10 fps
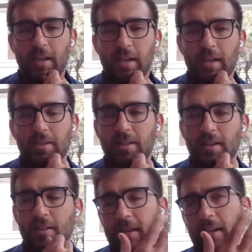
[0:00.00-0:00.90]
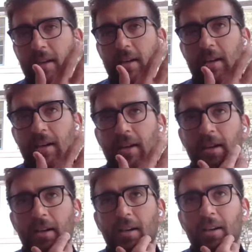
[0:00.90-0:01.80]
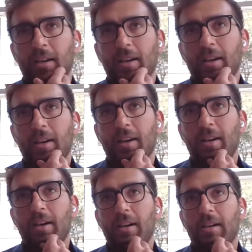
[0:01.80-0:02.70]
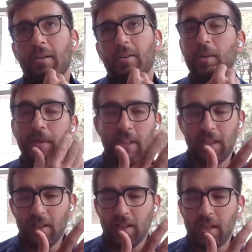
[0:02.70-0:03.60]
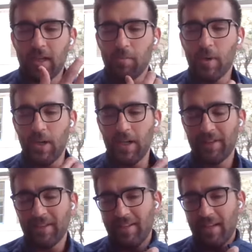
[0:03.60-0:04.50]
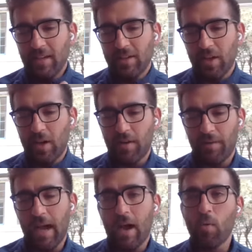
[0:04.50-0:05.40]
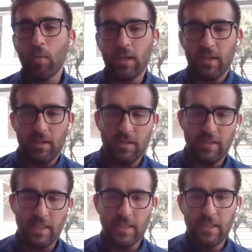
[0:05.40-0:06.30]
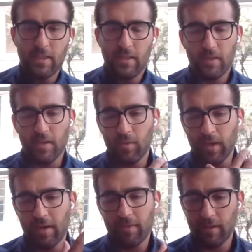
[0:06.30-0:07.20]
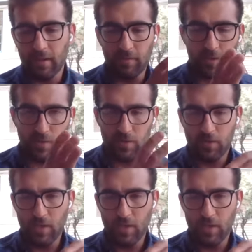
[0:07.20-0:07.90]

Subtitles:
it's a TBD, but in the sense of how we see it, we have a diverse